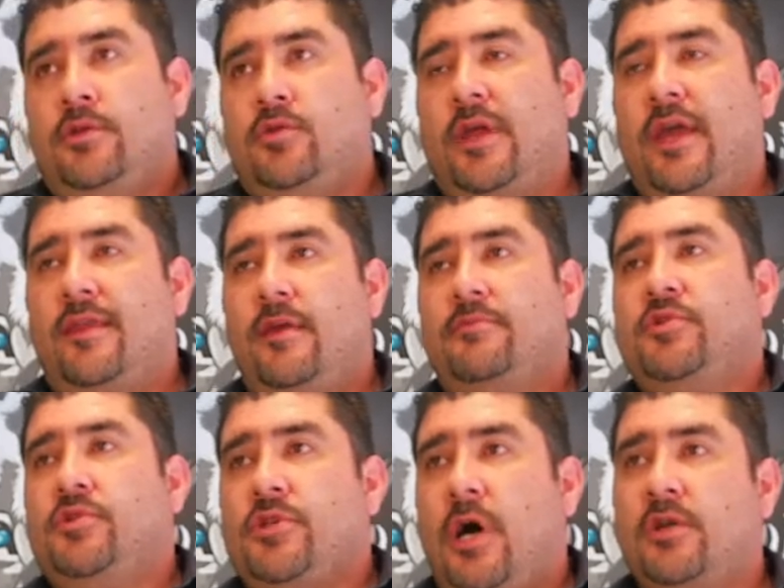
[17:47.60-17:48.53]
to get them
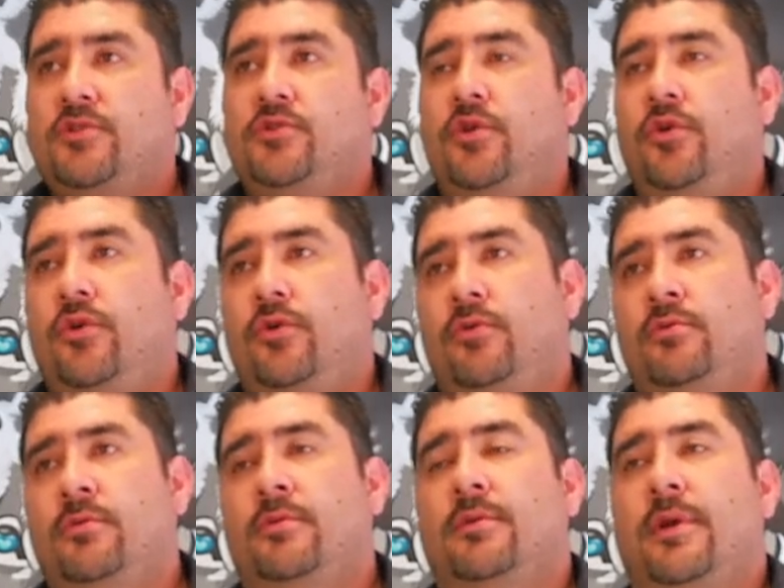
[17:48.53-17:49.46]
to talk to
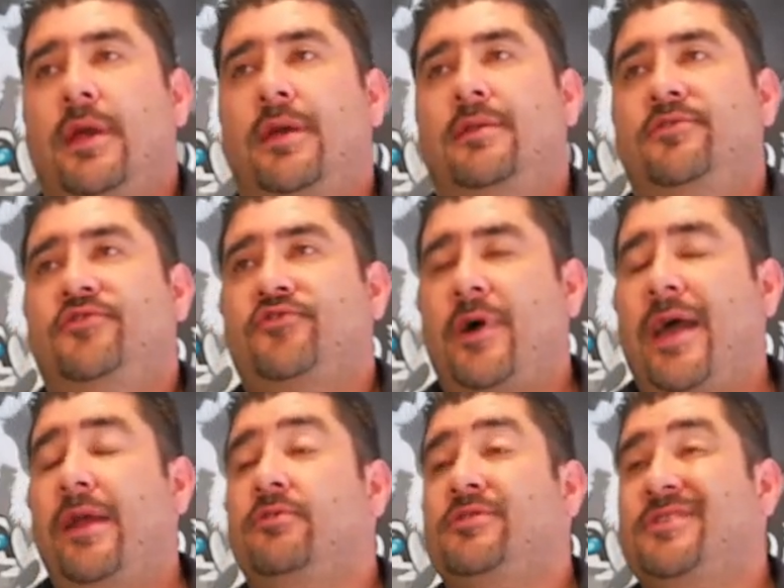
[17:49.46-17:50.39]
you and
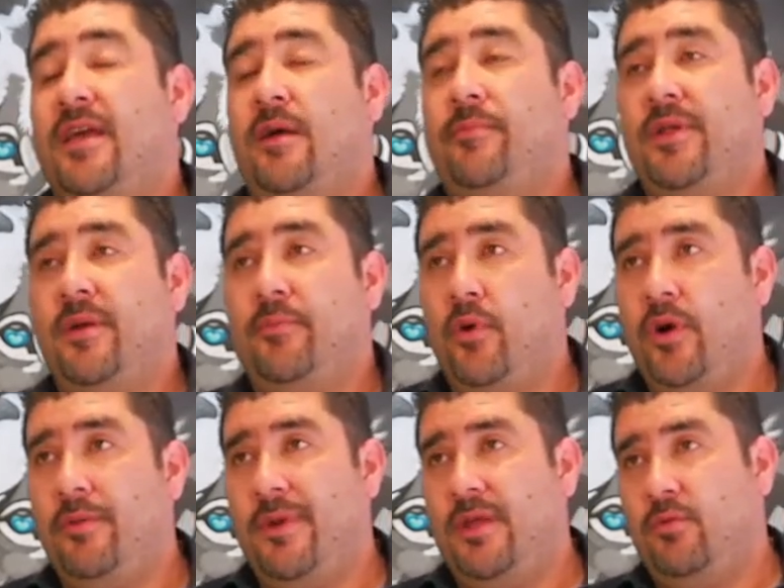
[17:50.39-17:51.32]
try to set up an
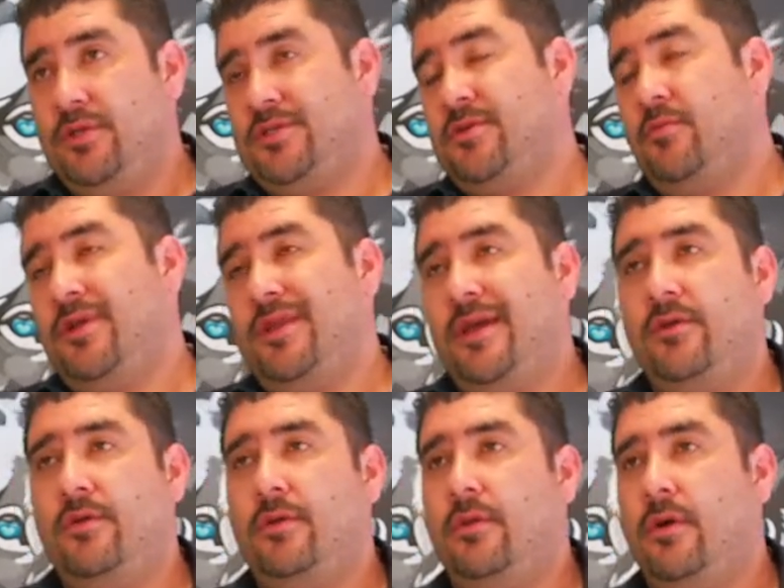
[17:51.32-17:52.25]
appointment with someone that
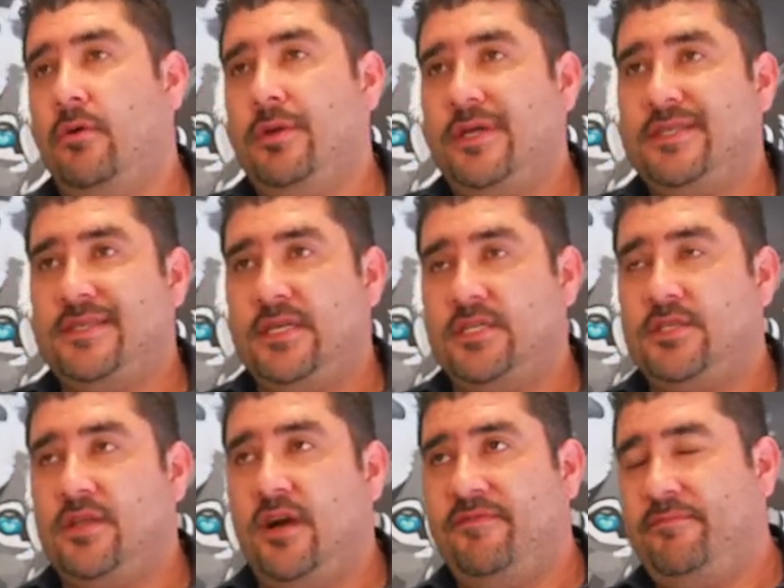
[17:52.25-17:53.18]
you don't know
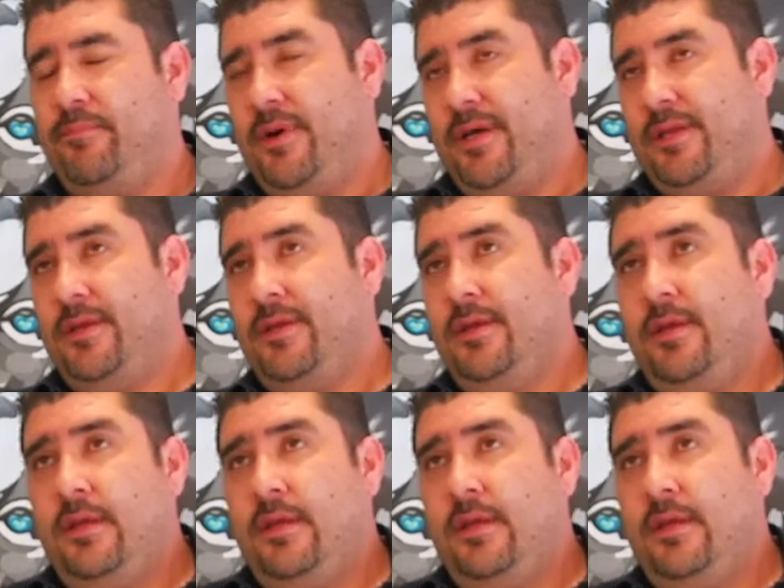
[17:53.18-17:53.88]
is tough. But